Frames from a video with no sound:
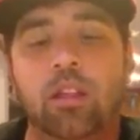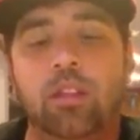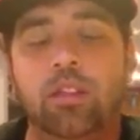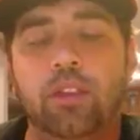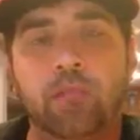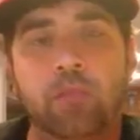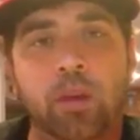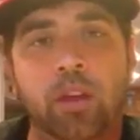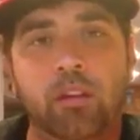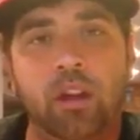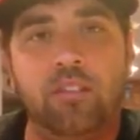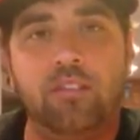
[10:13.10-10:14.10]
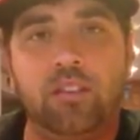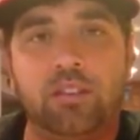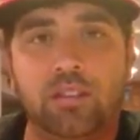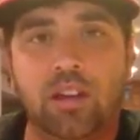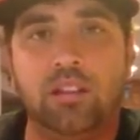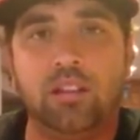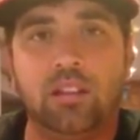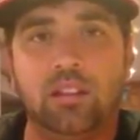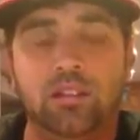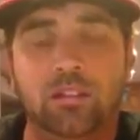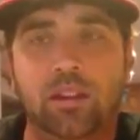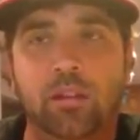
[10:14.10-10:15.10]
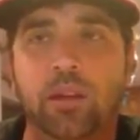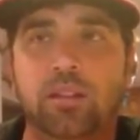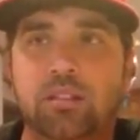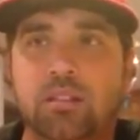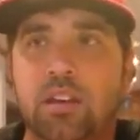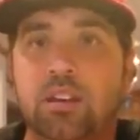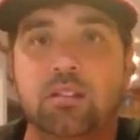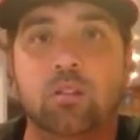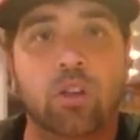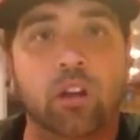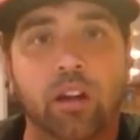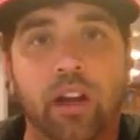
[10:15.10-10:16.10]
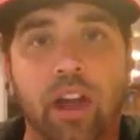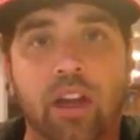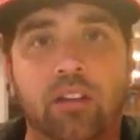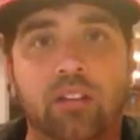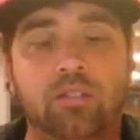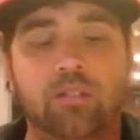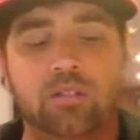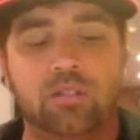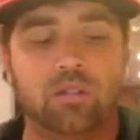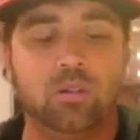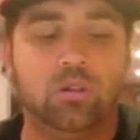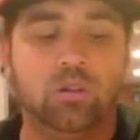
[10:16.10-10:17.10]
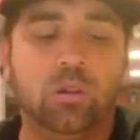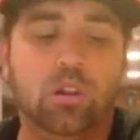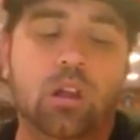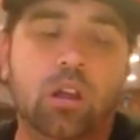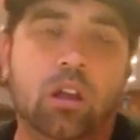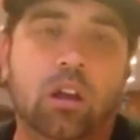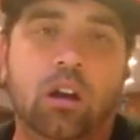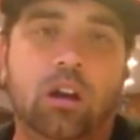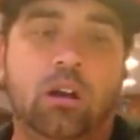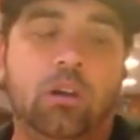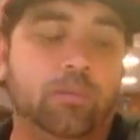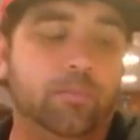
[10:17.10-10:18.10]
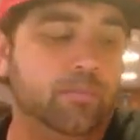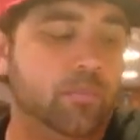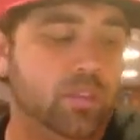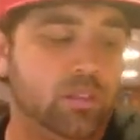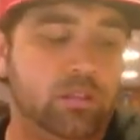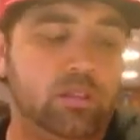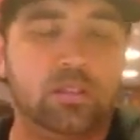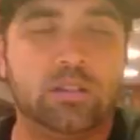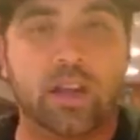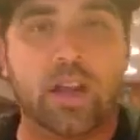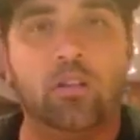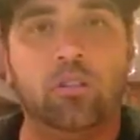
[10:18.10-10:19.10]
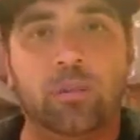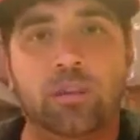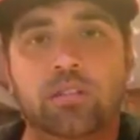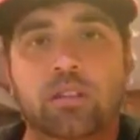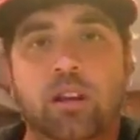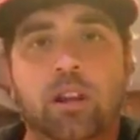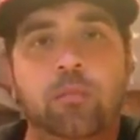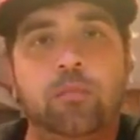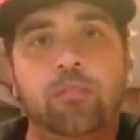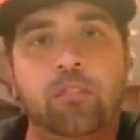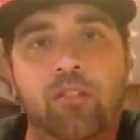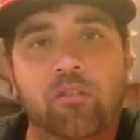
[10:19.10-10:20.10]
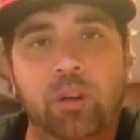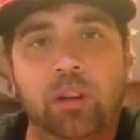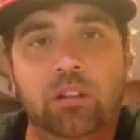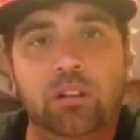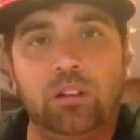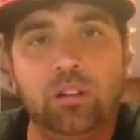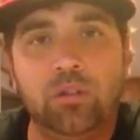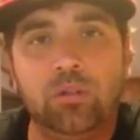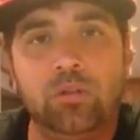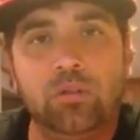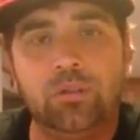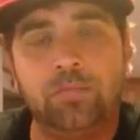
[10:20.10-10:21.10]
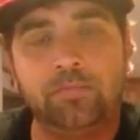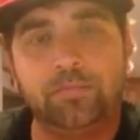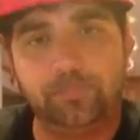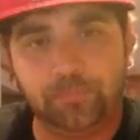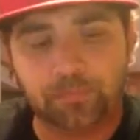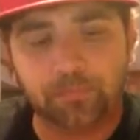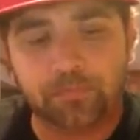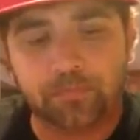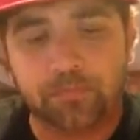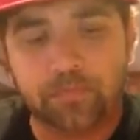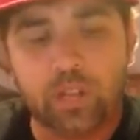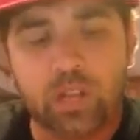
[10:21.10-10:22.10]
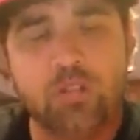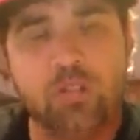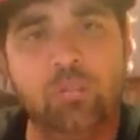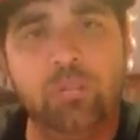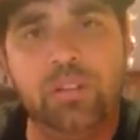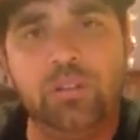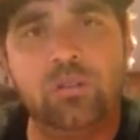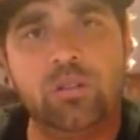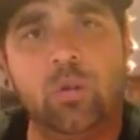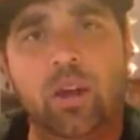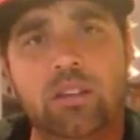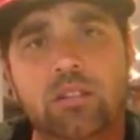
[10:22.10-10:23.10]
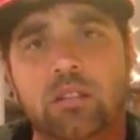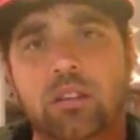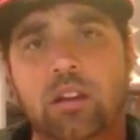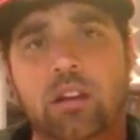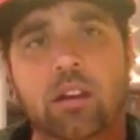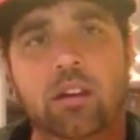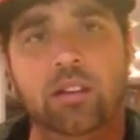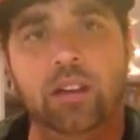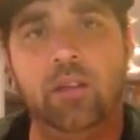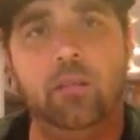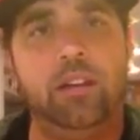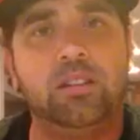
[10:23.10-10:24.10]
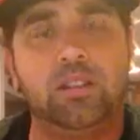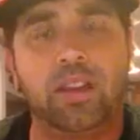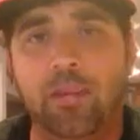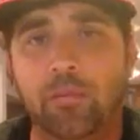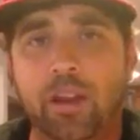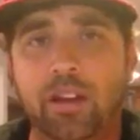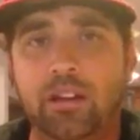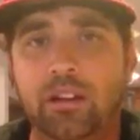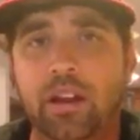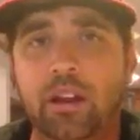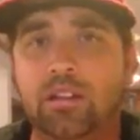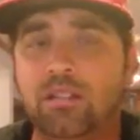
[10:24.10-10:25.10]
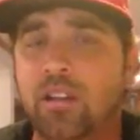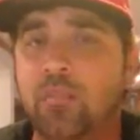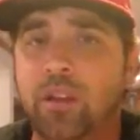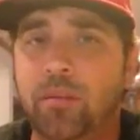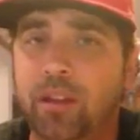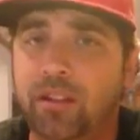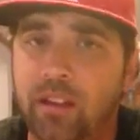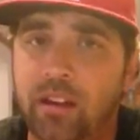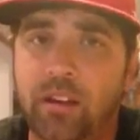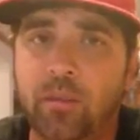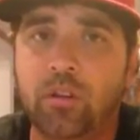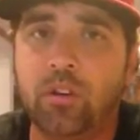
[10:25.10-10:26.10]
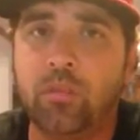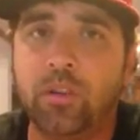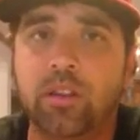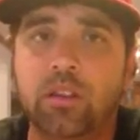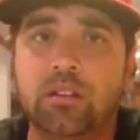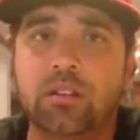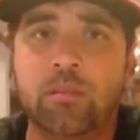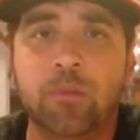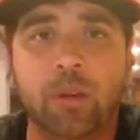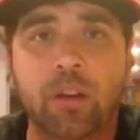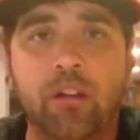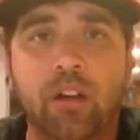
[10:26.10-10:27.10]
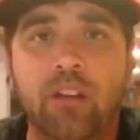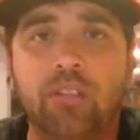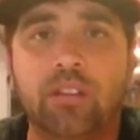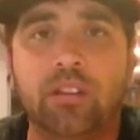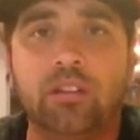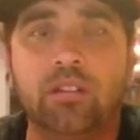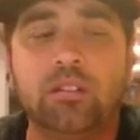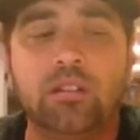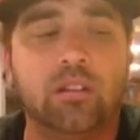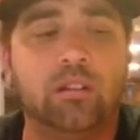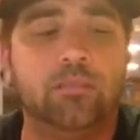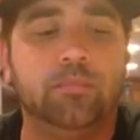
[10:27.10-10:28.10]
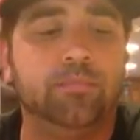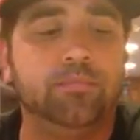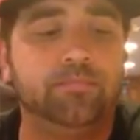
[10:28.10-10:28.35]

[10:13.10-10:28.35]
The MMA graphing site that the database is on is no longer active, so um, this account will be set up for everybody to use so please use it wisely. Uh, the database can be out of date. It's not being maintained anymore because MMA graphing is um,